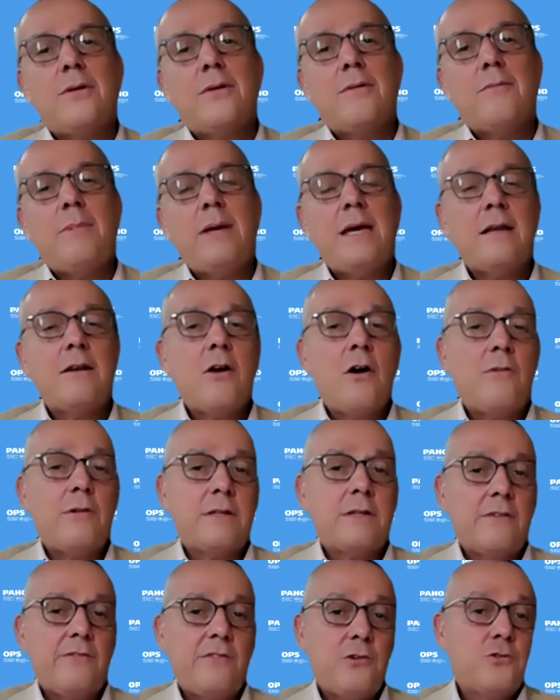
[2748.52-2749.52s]
being
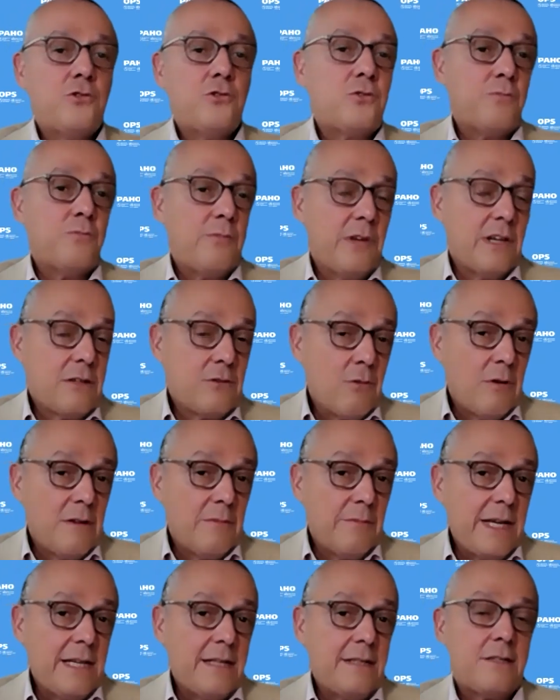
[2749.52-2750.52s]
innovative, use virtual
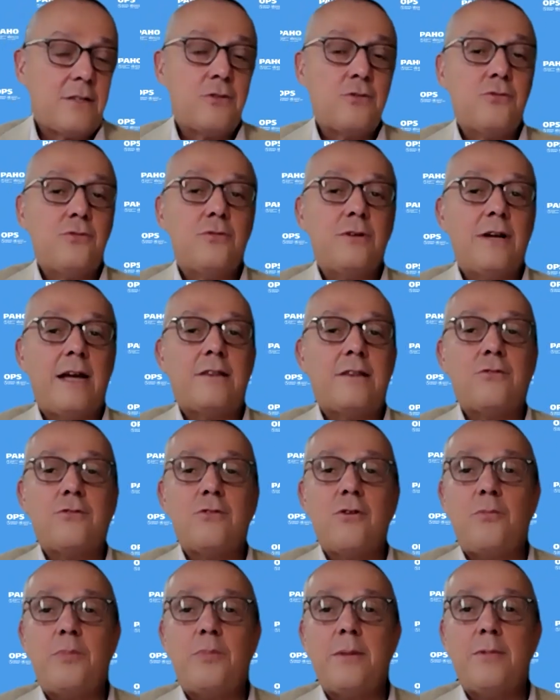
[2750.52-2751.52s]
means to get to
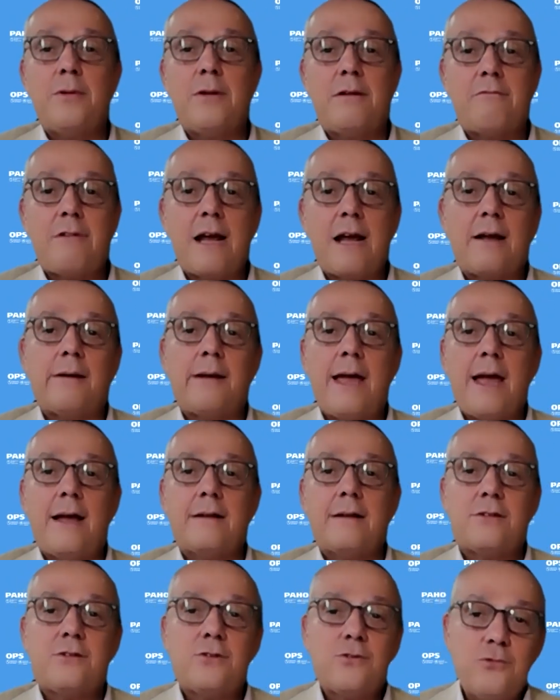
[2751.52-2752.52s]
know people and
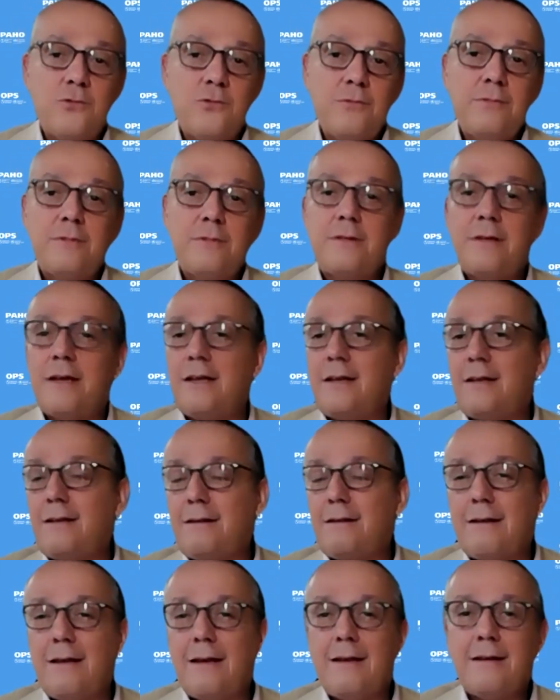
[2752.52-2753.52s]
reconnect, Zooms and